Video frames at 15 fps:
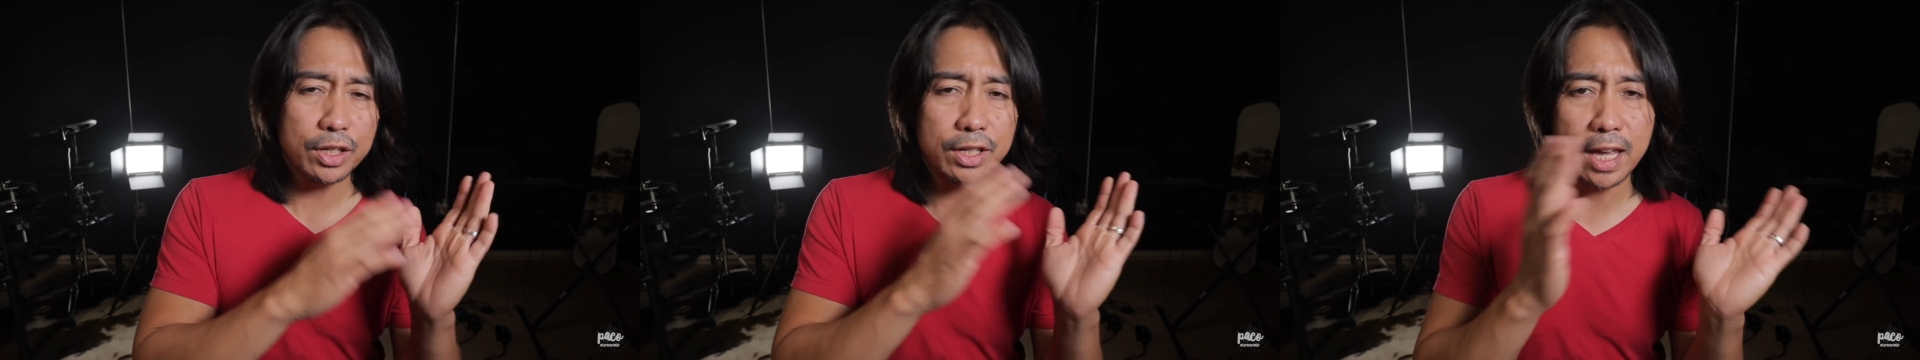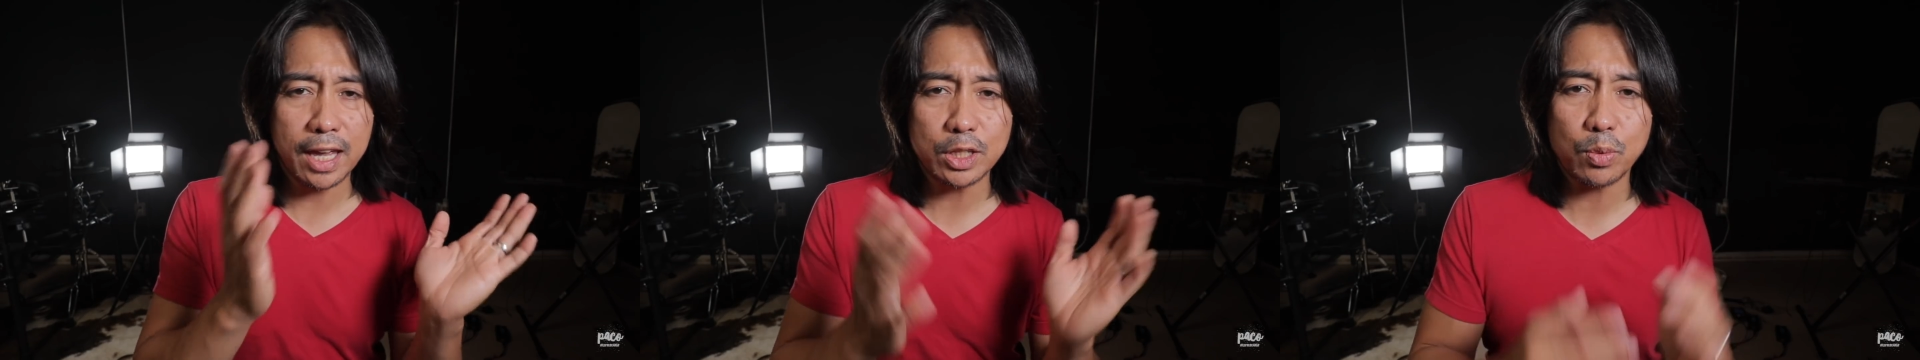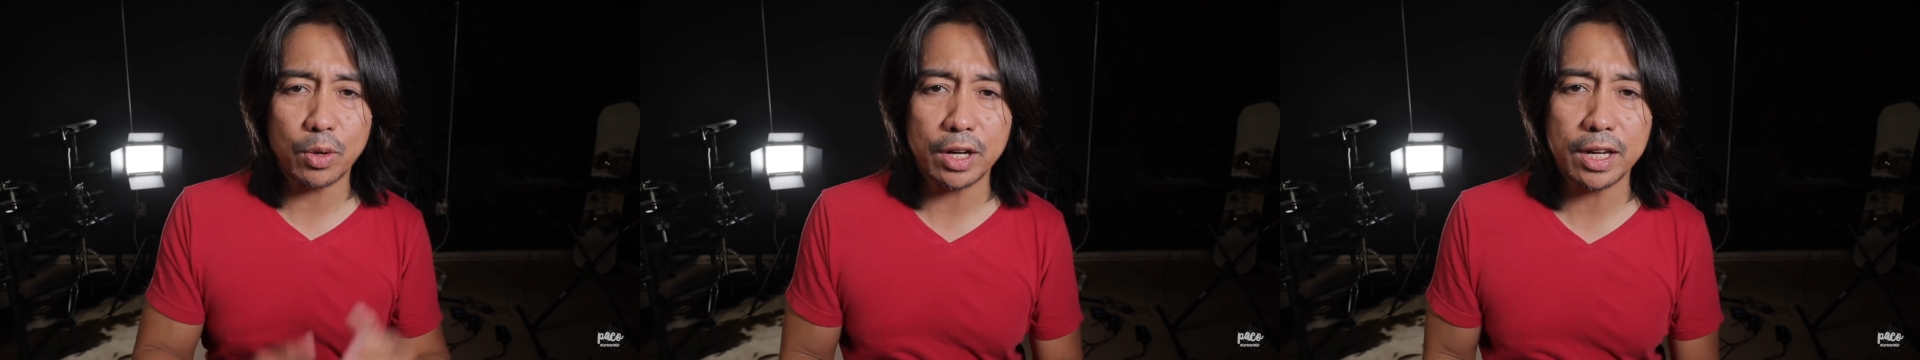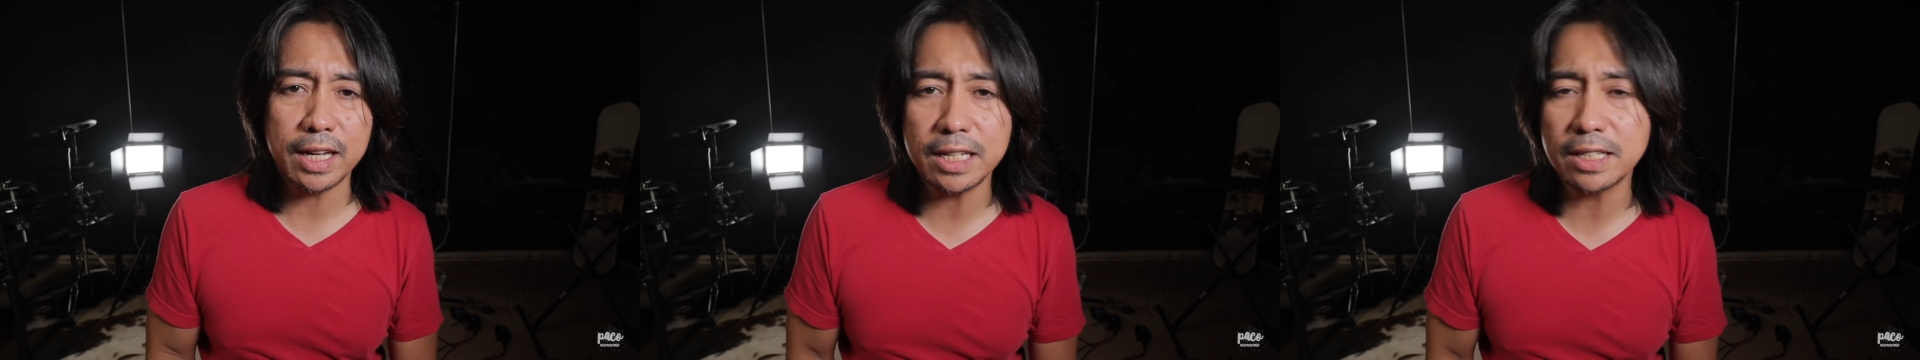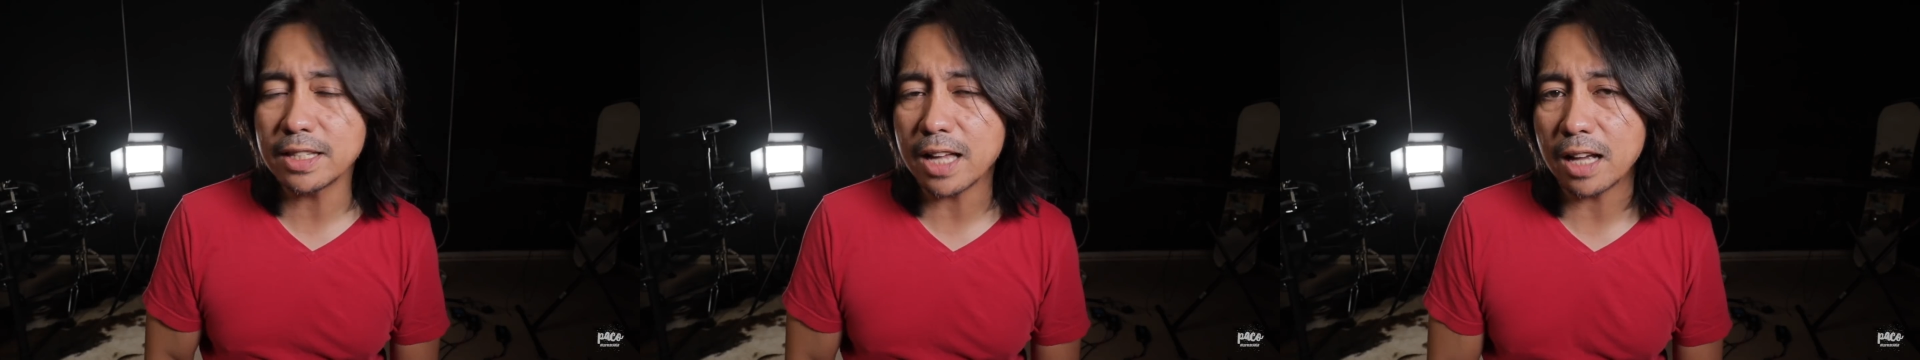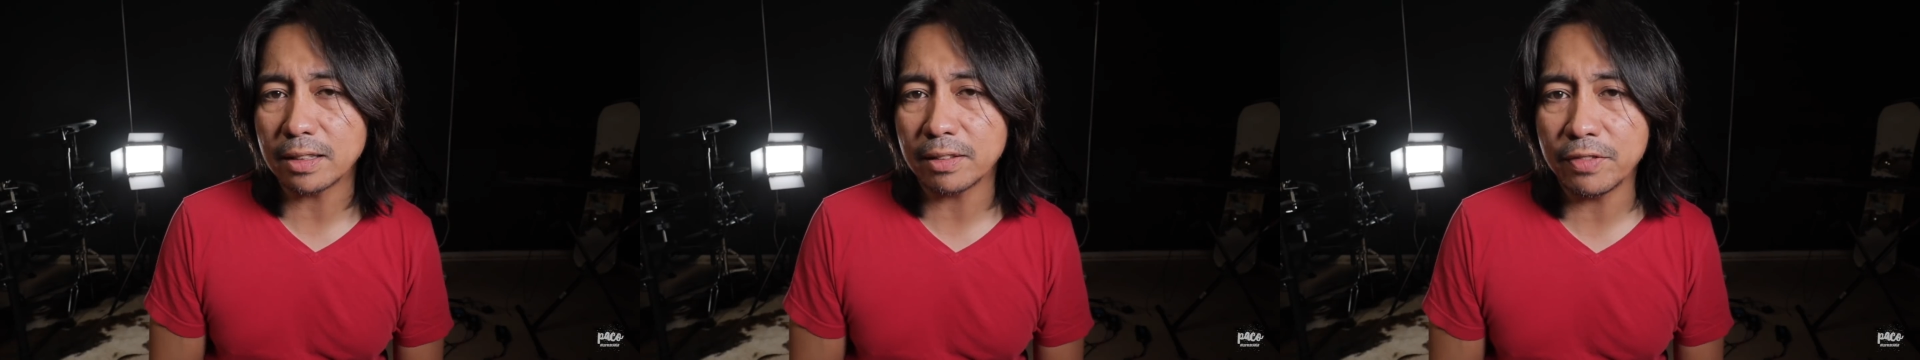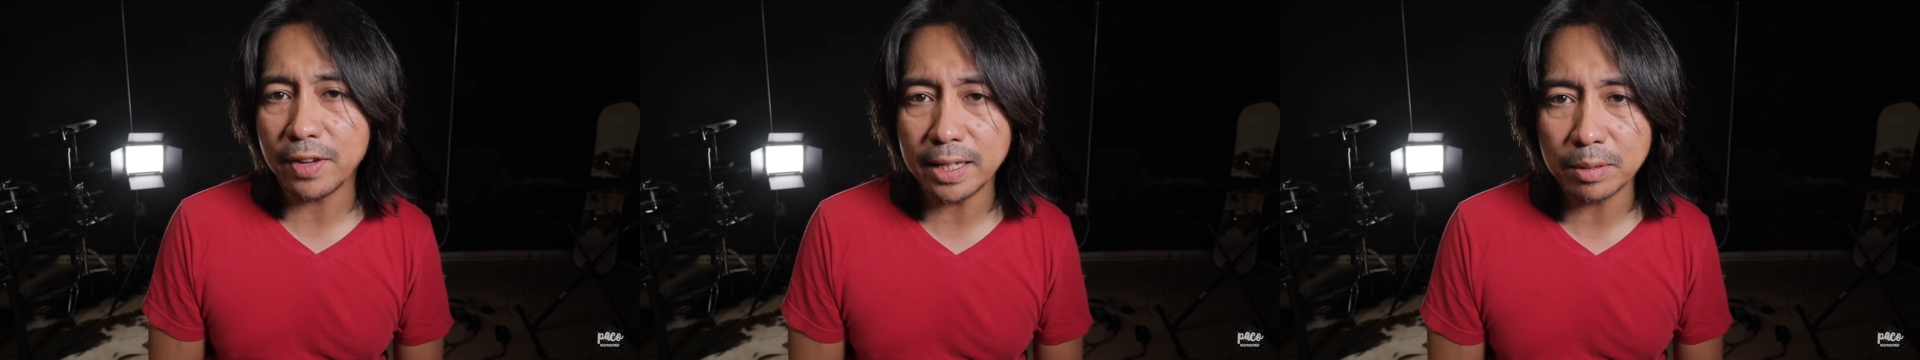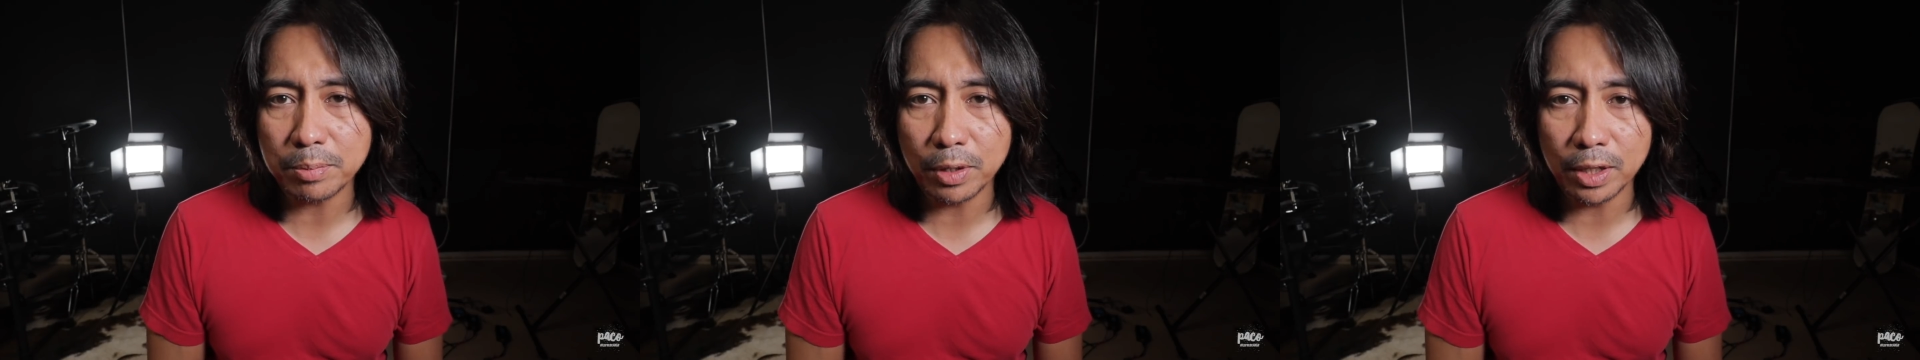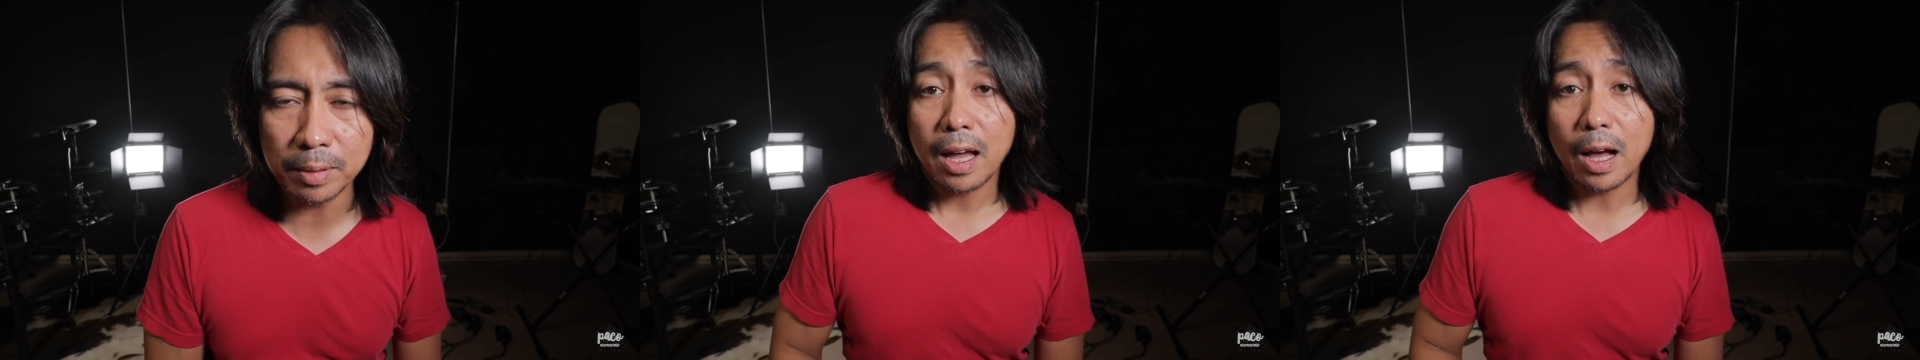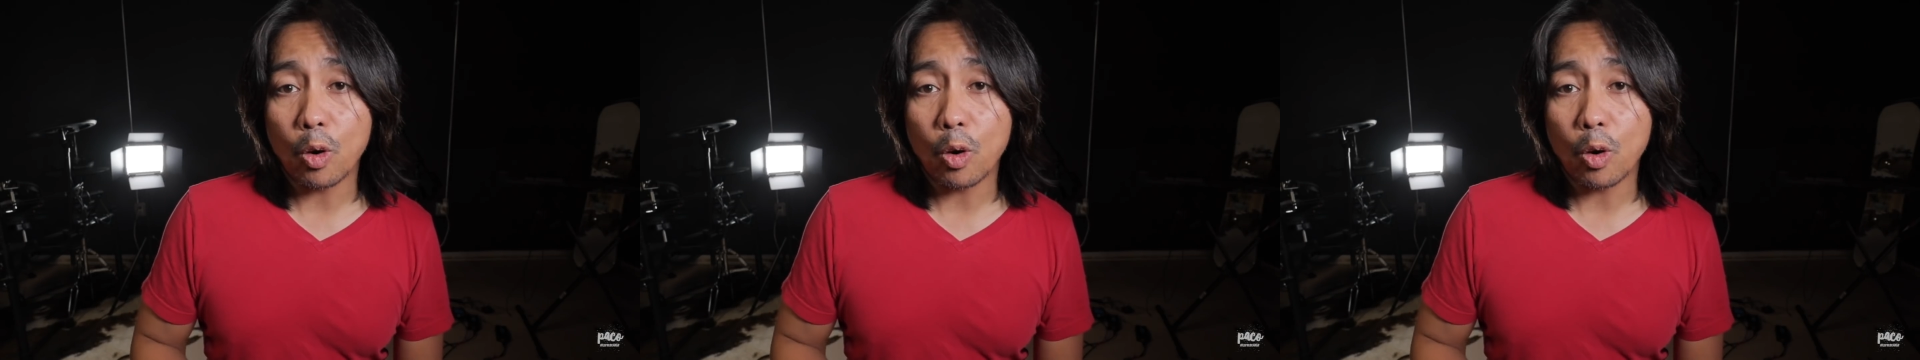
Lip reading: gigs where he's not available,